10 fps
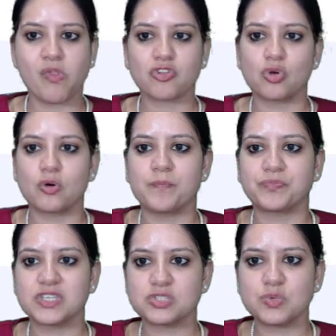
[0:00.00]
So
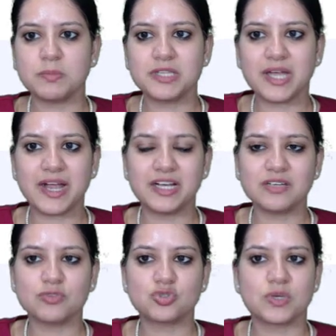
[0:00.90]
this will be the
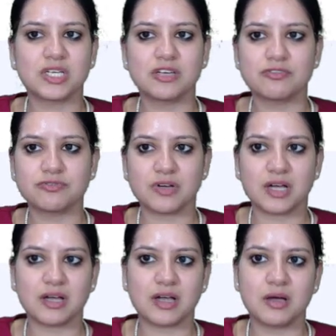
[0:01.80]
heading which will give
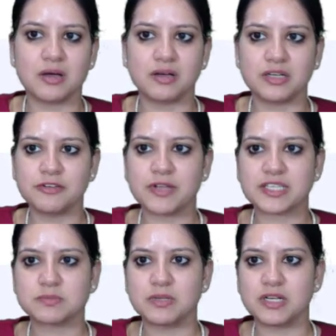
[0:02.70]
in
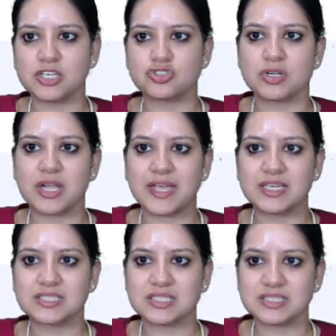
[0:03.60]
explanation
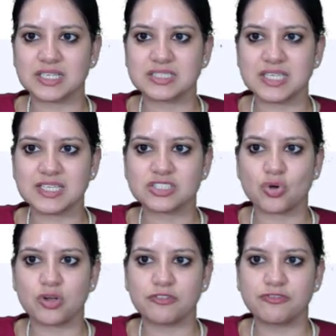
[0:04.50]
like it's a success
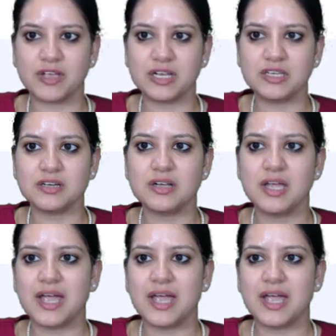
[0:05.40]
or a failure,